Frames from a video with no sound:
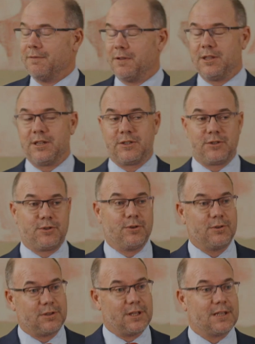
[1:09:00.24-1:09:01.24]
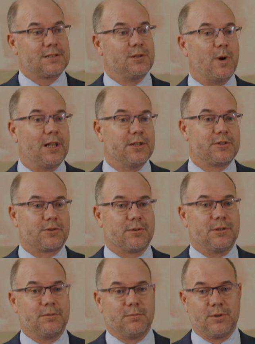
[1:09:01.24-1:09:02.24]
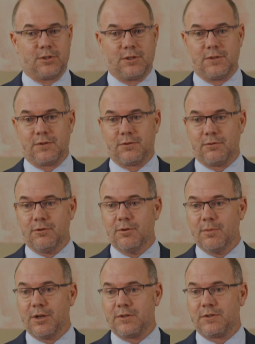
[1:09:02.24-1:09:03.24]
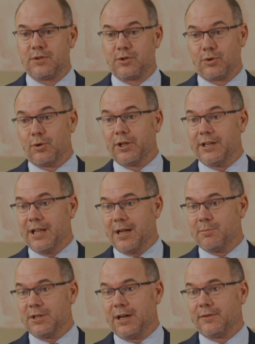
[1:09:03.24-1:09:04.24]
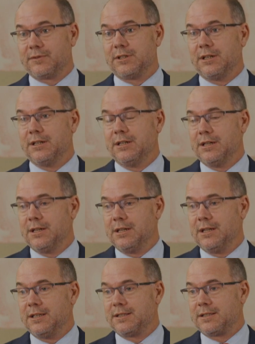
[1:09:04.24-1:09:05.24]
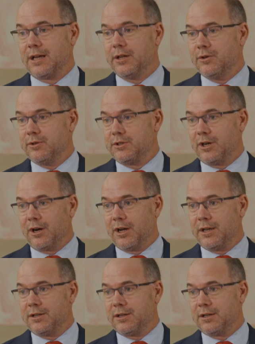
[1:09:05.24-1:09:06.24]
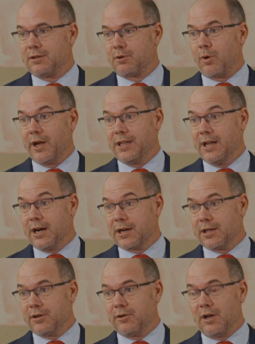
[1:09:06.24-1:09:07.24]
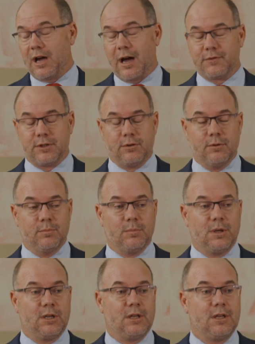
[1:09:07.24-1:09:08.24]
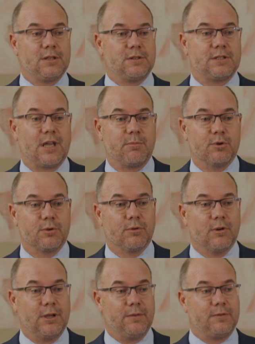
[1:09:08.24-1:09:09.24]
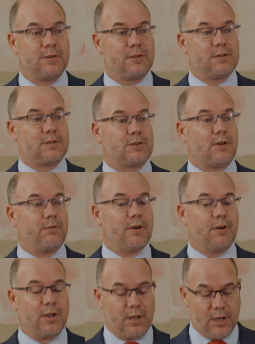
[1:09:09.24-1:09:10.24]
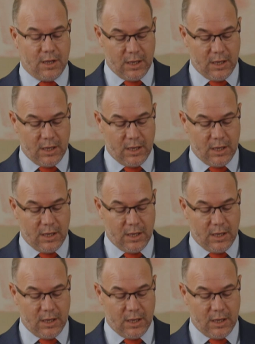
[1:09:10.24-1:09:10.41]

for the astute, there's Llewellyn Street, which is almost surely named after his son, who died quite young and after whom Sir Samuel grieved so very